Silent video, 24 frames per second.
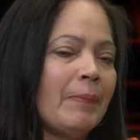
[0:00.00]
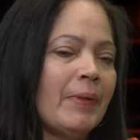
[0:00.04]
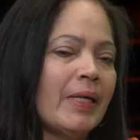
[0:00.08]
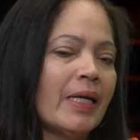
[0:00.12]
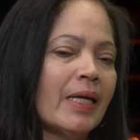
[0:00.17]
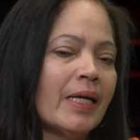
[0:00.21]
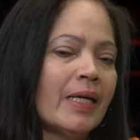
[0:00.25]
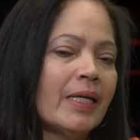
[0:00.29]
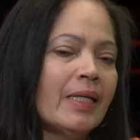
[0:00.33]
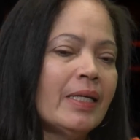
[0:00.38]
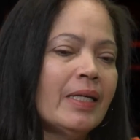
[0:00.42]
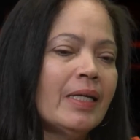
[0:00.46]

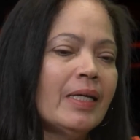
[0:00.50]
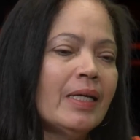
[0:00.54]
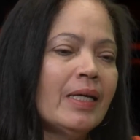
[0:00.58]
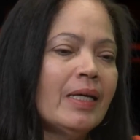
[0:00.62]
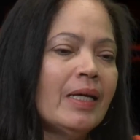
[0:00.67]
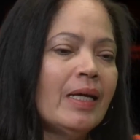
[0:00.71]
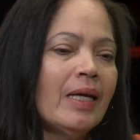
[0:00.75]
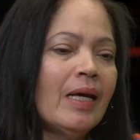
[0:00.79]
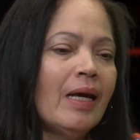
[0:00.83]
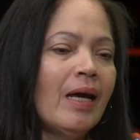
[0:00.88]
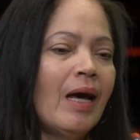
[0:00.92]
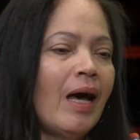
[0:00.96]
yet.
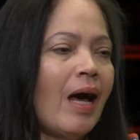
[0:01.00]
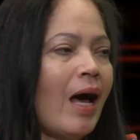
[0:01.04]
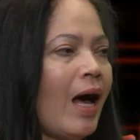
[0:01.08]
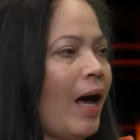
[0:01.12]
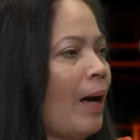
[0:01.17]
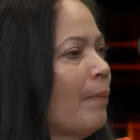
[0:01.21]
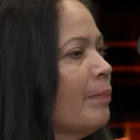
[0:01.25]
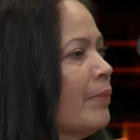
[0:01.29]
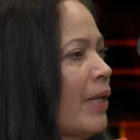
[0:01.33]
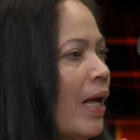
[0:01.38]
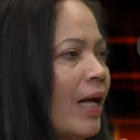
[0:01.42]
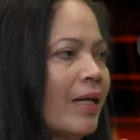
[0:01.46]

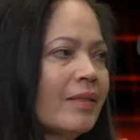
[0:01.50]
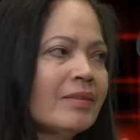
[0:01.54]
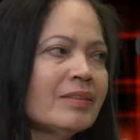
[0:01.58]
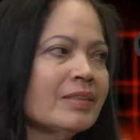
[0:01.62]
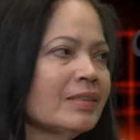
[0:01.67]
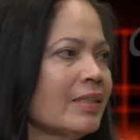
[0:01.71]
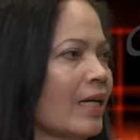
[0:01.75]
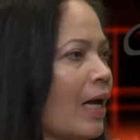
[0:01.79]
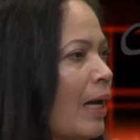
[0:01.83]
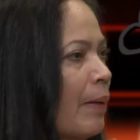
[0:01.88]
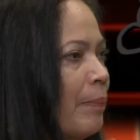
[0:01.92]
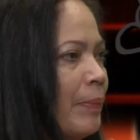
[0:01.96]
I'm not
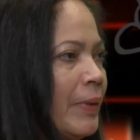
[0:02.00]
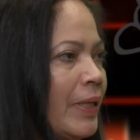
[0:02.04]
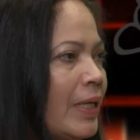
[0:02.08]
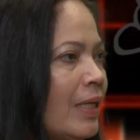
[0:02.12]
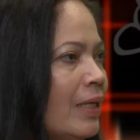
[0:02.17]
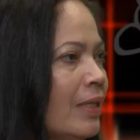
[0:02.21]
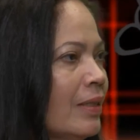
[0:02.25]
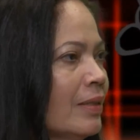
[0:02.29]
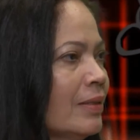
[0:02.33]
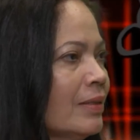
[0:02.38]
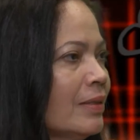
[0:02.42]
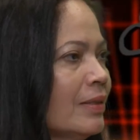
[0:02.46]

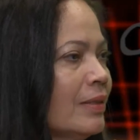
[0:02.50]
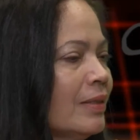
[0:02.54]
stopping.